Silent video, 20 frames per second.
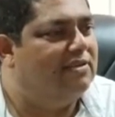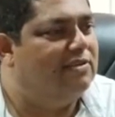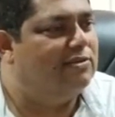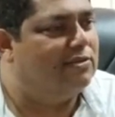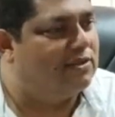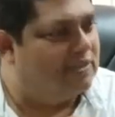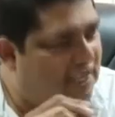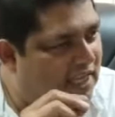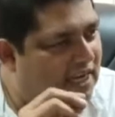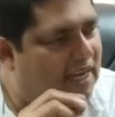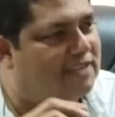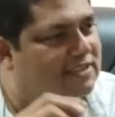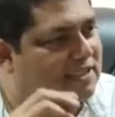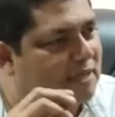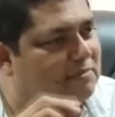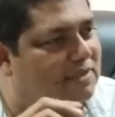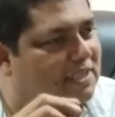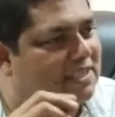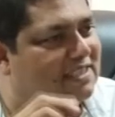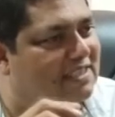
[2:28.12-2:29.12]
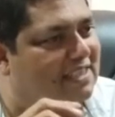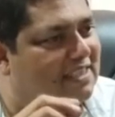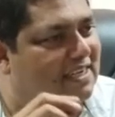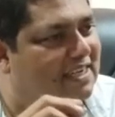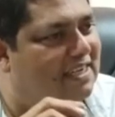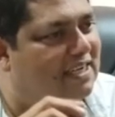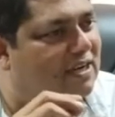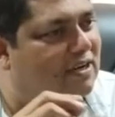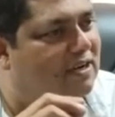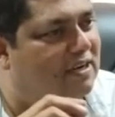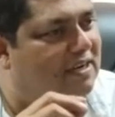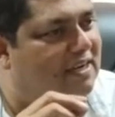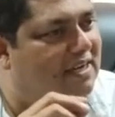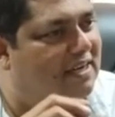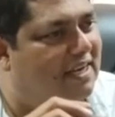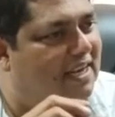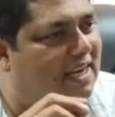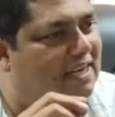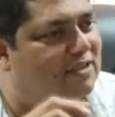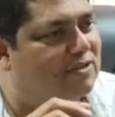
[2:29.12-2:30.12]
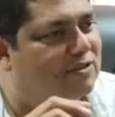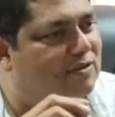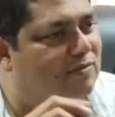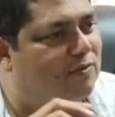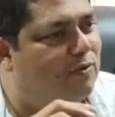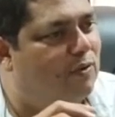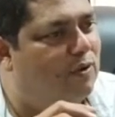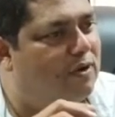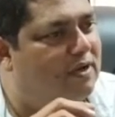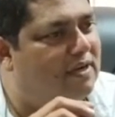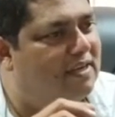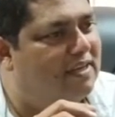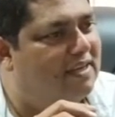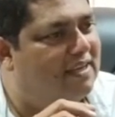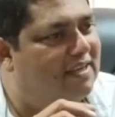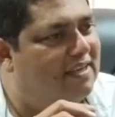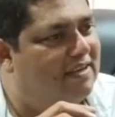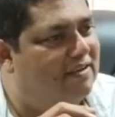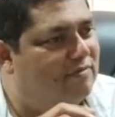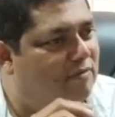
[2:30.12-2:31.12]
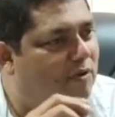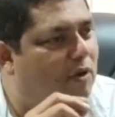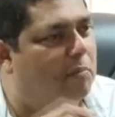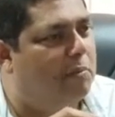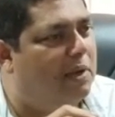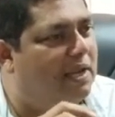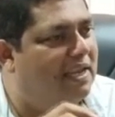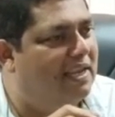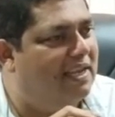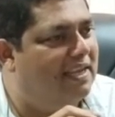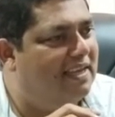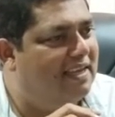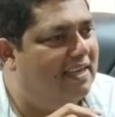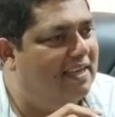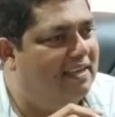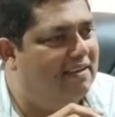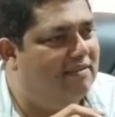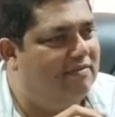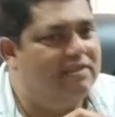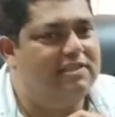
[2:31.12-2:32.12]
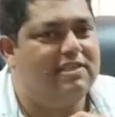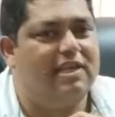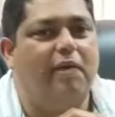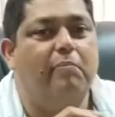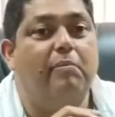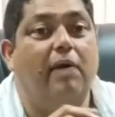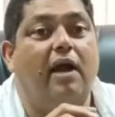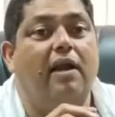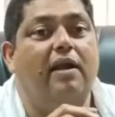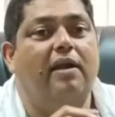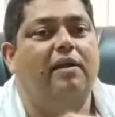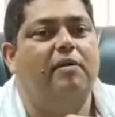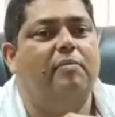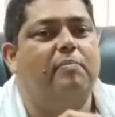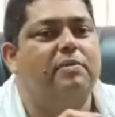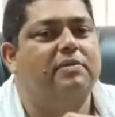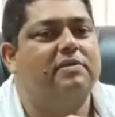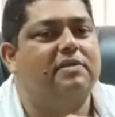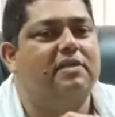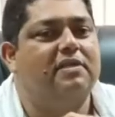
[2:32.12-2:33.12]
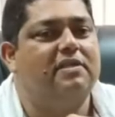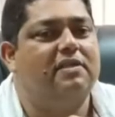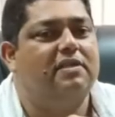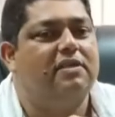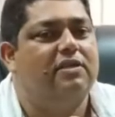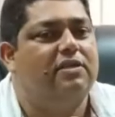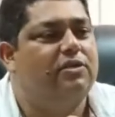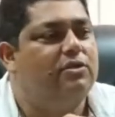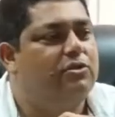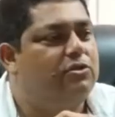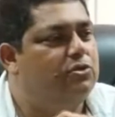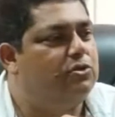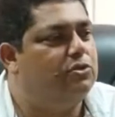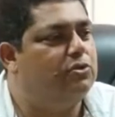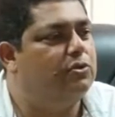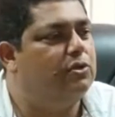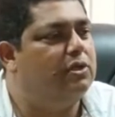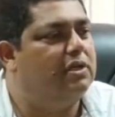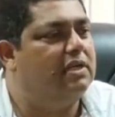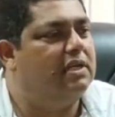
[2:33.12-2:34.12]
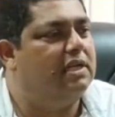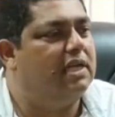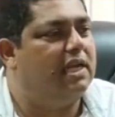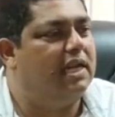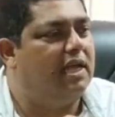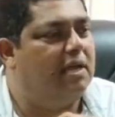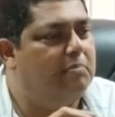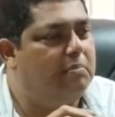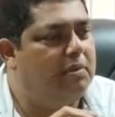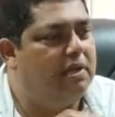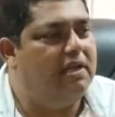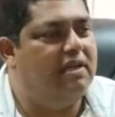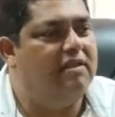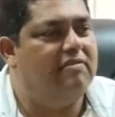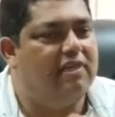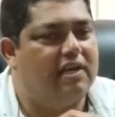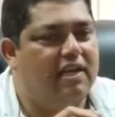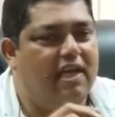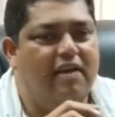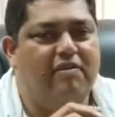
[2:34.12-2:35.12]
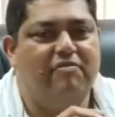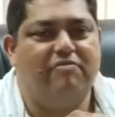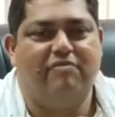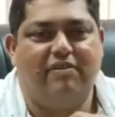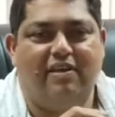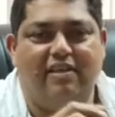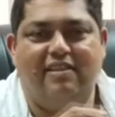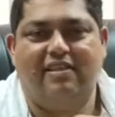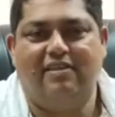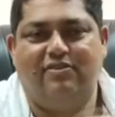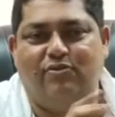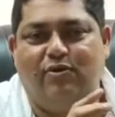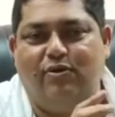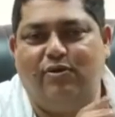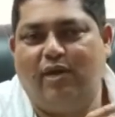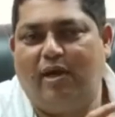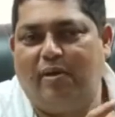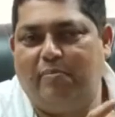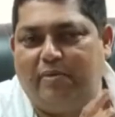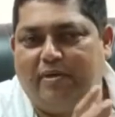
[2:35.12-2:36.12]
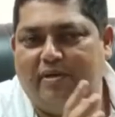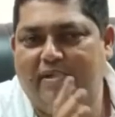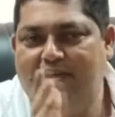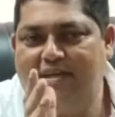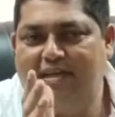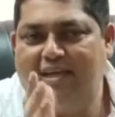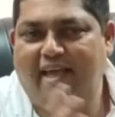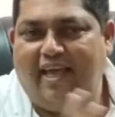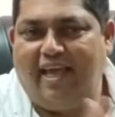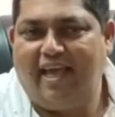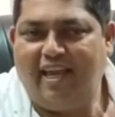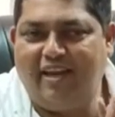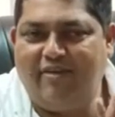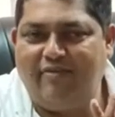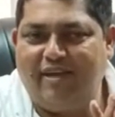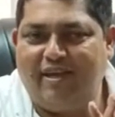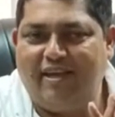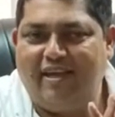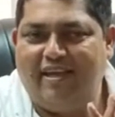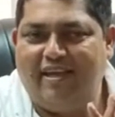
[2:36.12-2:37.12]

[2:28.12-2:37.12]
So there are some things written in letters of gold for me, which I am 100% sure and I believe and I have faith it's going to happen. Anyway.